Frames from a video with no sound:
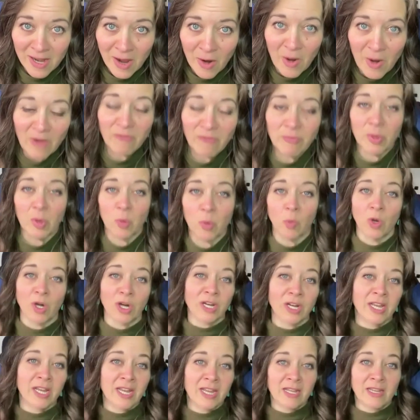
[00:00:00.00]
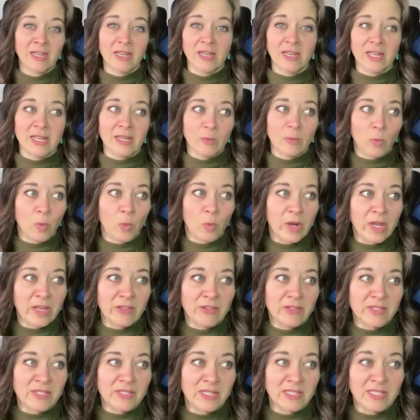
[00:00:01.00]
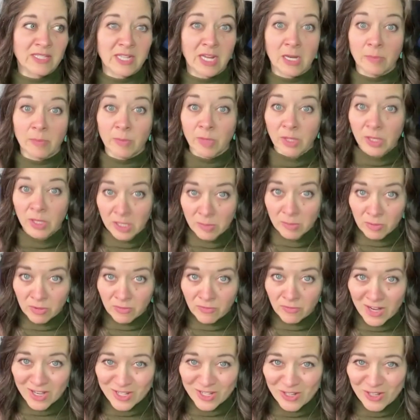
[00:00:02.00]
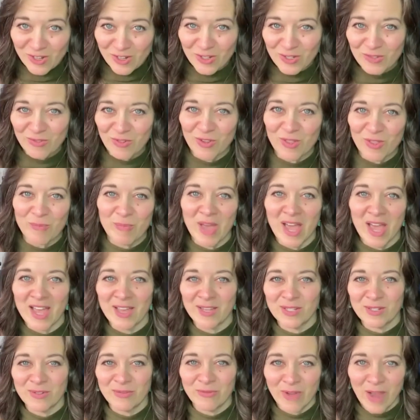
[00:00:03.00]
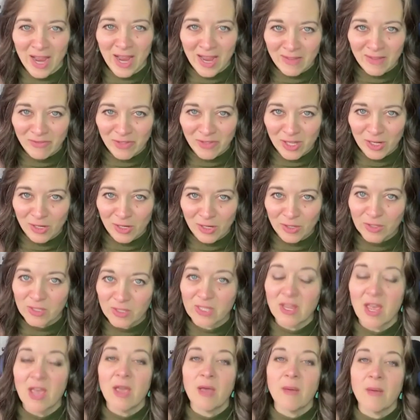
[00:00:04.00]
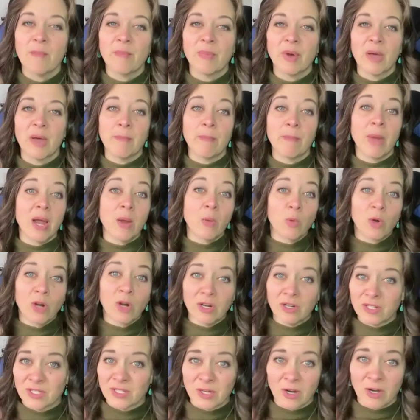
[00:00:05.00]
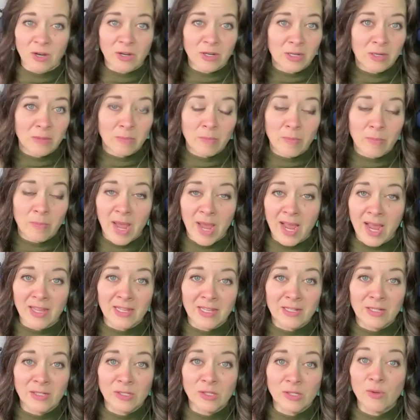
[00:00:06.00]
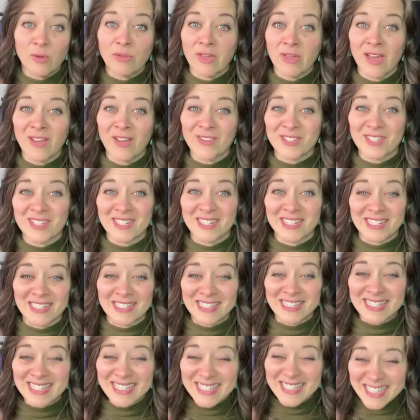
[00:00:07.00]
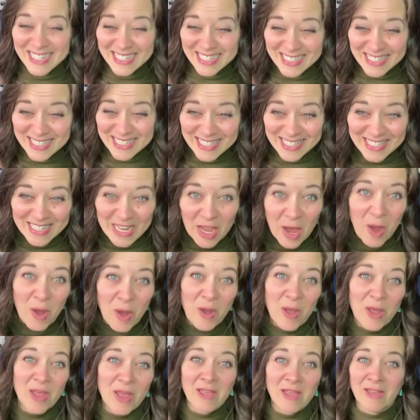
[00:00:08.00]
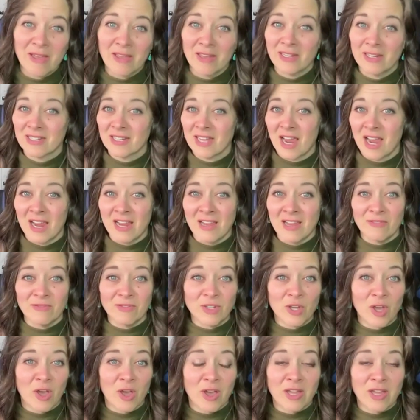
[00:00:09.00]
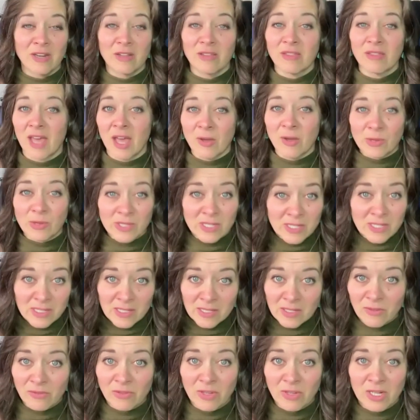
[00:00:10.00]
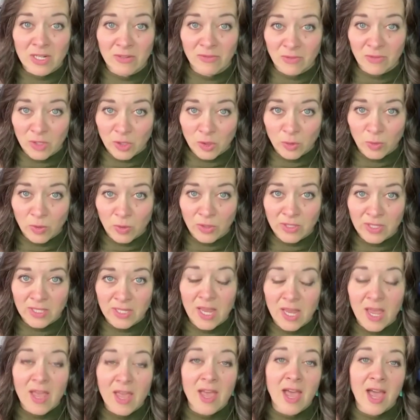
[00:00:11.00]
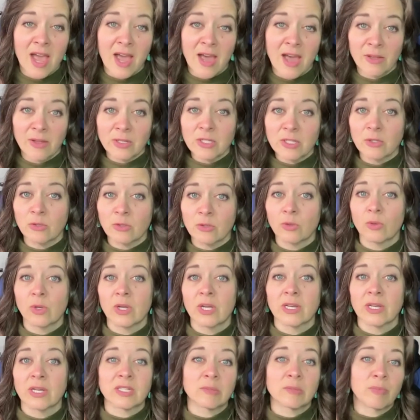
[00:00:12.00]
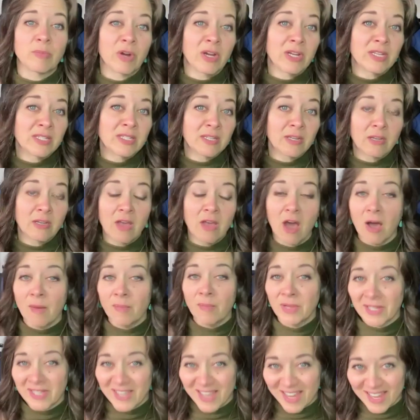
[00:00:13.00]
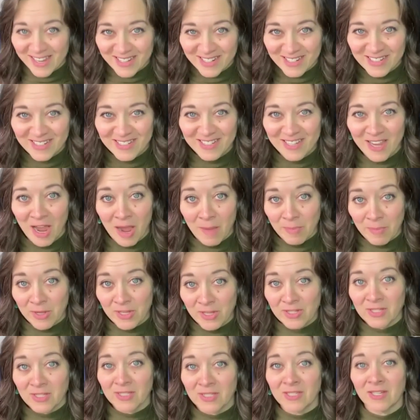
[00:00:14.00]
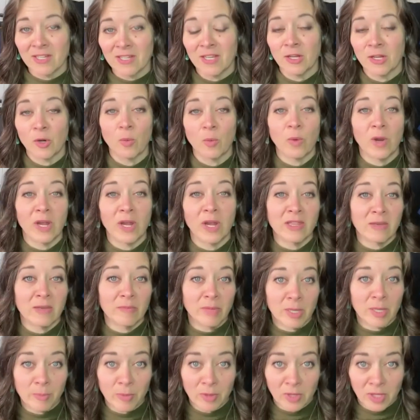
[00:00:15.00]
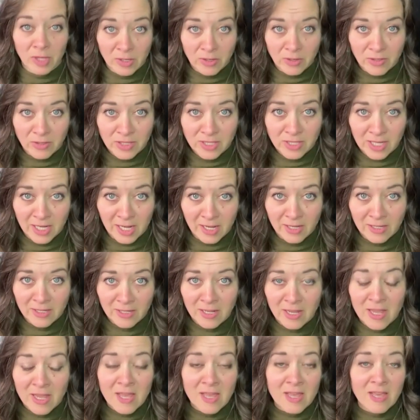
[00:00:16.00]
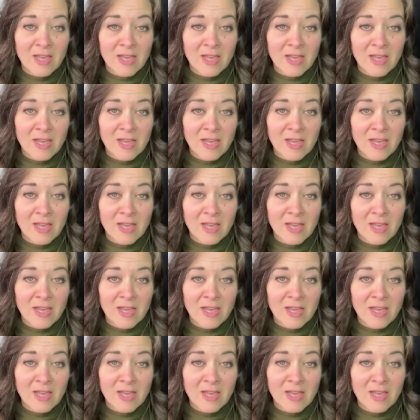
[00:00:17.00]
Now, I've been working with sustainability professionals for the past 5 years, but my work started back in 2006, and I have taught thousands of individuals how to express complicated topics in a way that people understand.